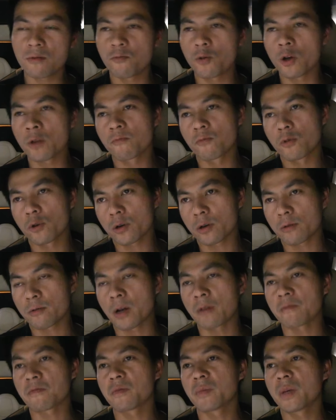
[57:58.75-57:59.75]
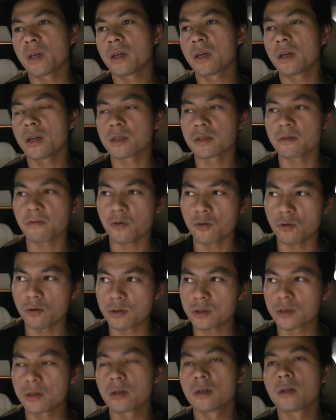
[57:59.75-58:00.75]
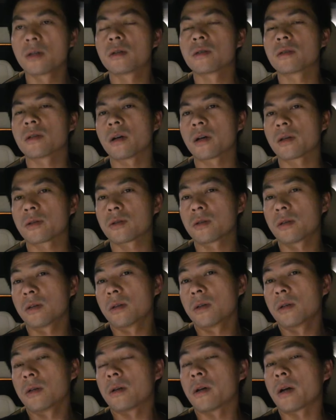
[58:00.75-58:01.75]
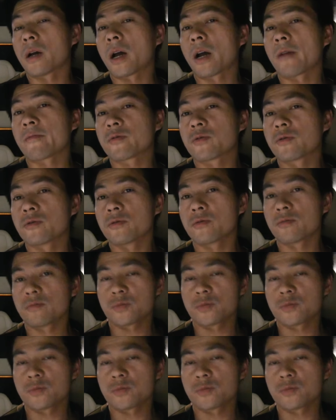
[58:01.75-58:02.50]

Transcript: one workaround for me is, of course, that I have to